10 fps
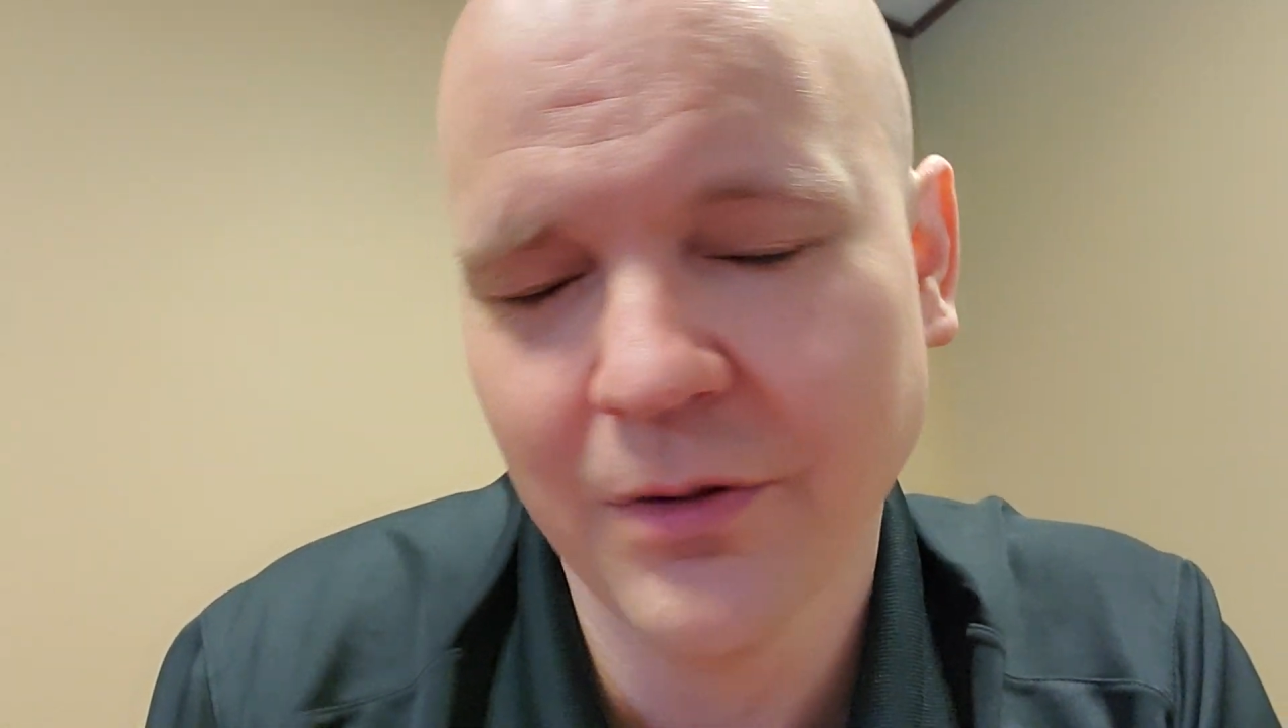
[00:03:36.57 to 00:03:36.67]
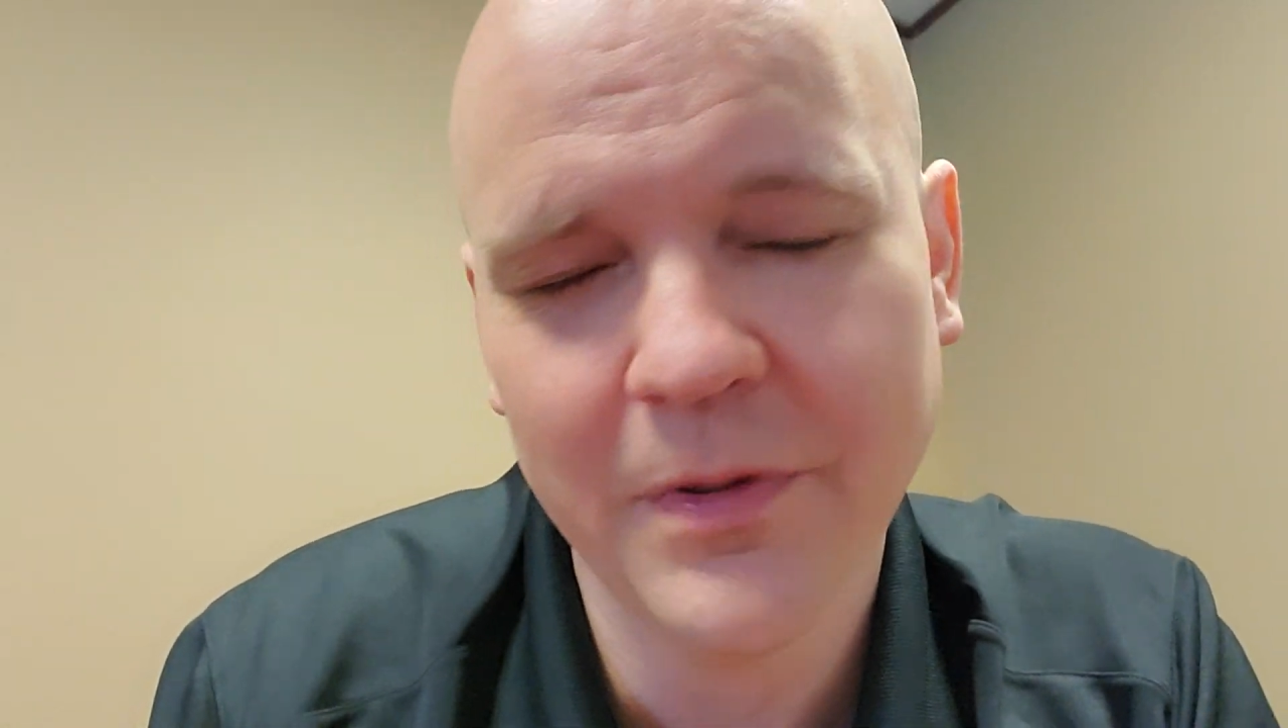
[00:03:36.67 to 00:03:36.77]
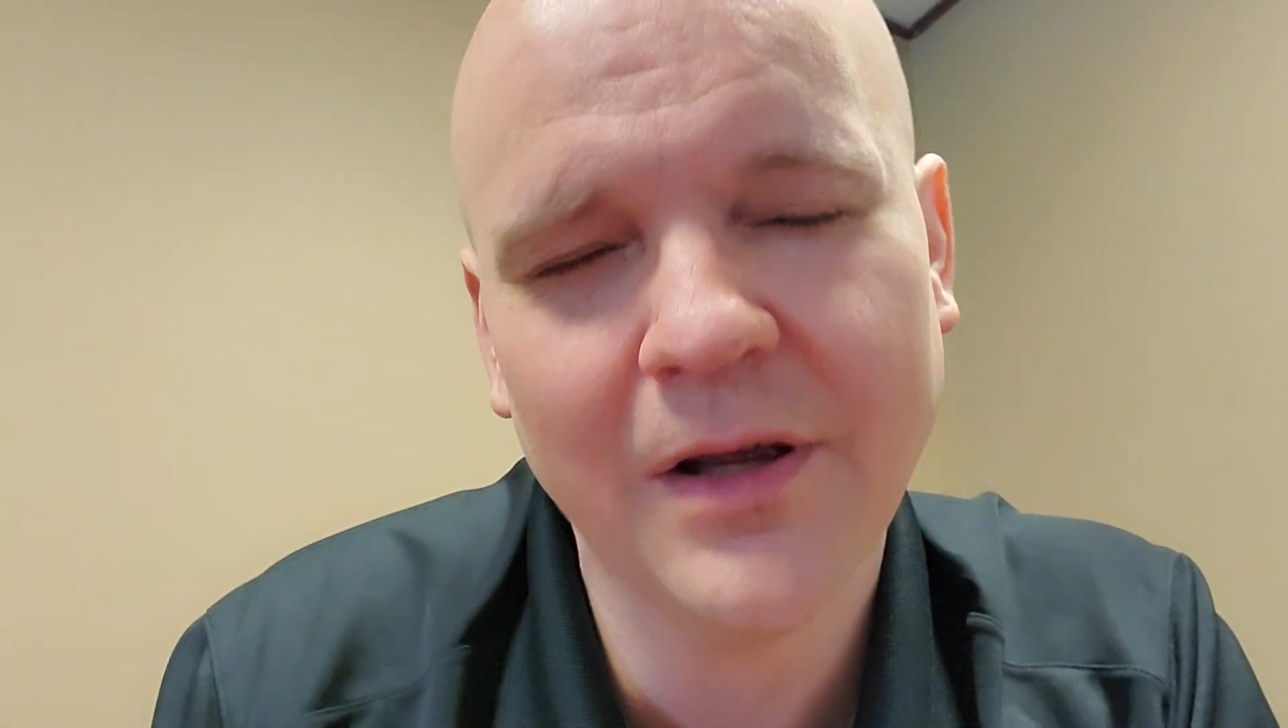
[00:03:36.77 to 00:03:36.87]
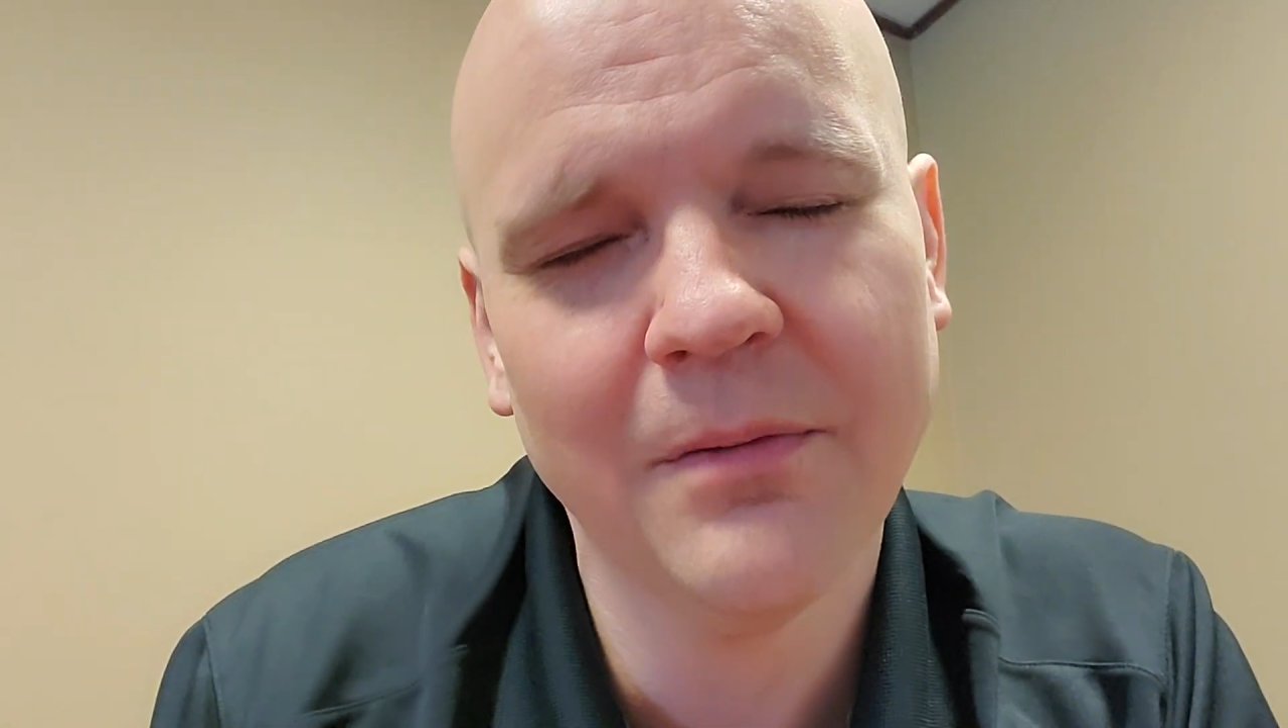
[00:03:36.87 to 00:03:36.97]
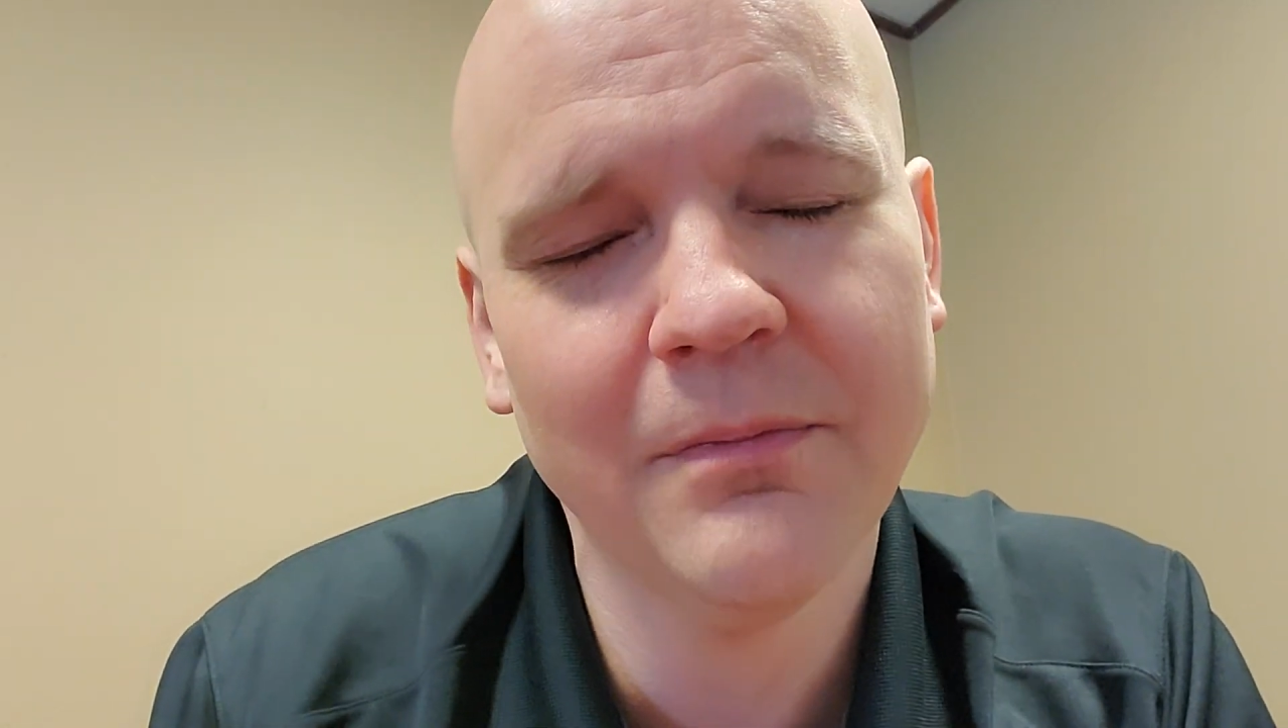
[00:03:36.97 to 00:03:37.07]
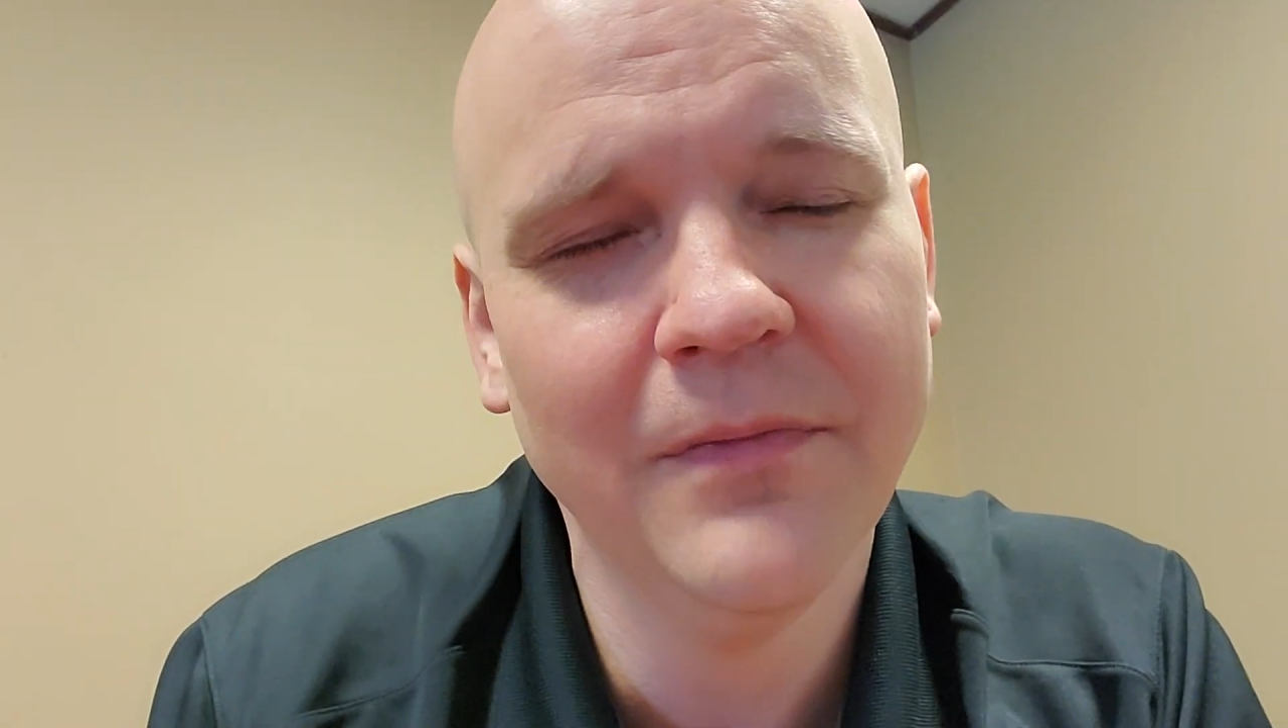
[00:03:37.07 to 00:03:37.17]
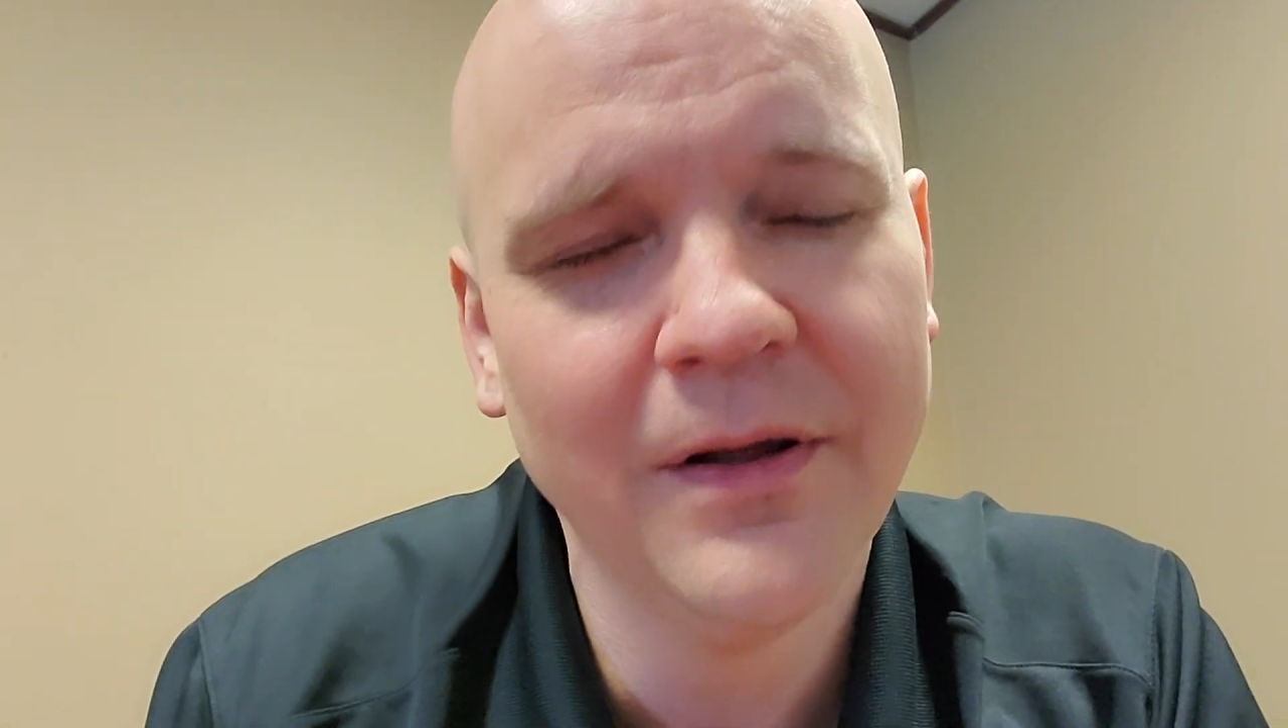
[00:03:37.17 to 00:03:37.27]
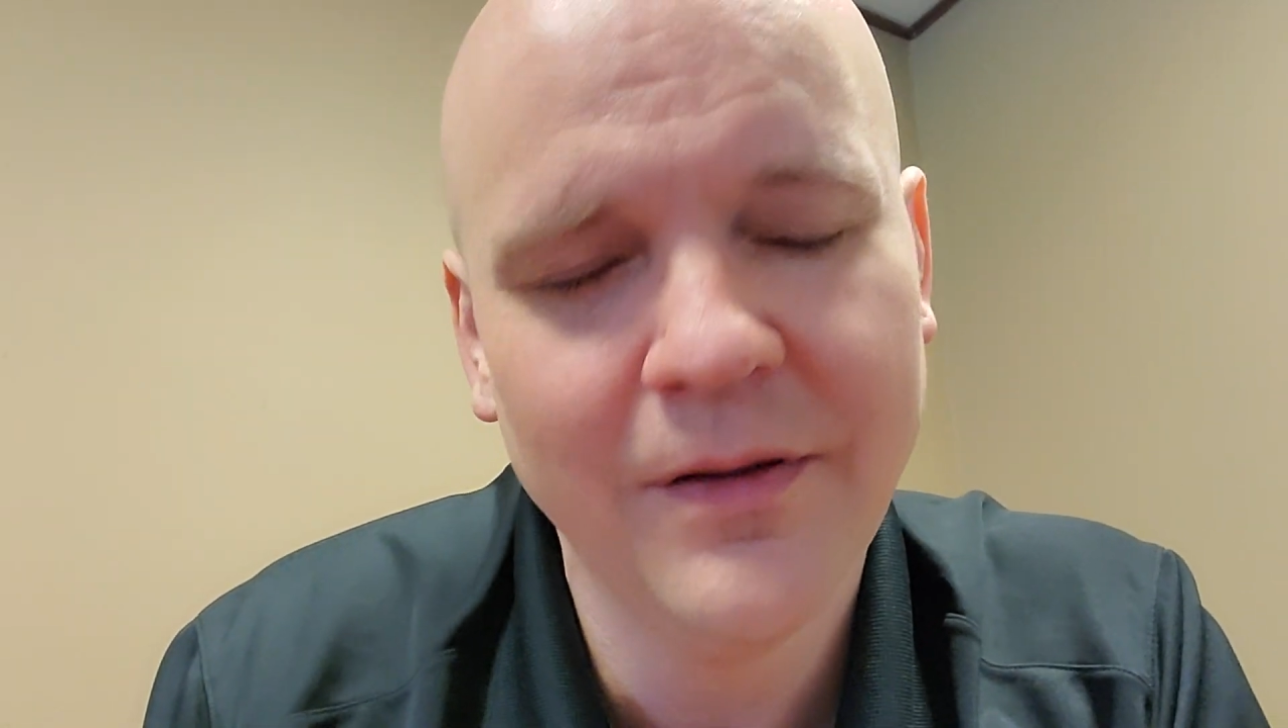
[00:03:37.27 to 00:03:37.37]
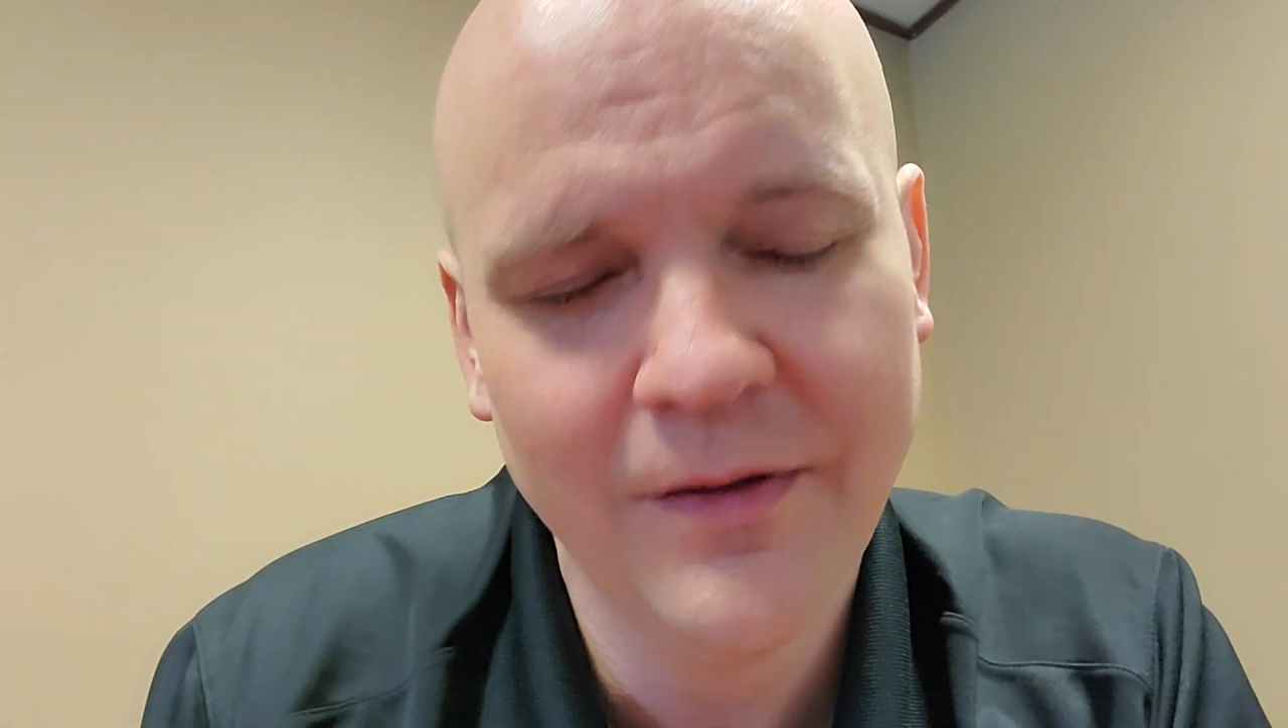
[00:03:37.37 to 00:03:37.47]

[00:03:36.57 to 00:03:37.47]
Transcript: it'll become